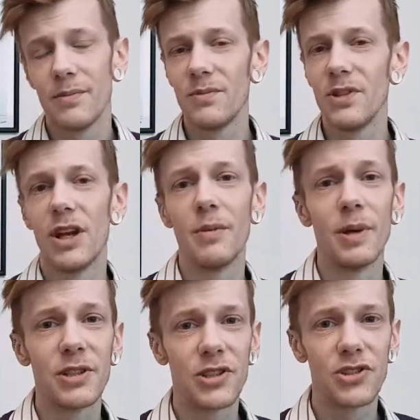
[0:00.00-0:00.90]
you know,
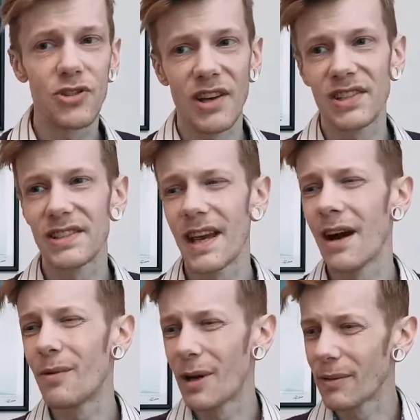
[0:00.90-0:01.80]
but just dress it
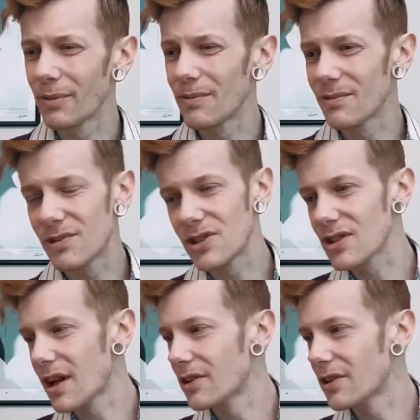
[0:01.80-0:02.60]
down when I'm just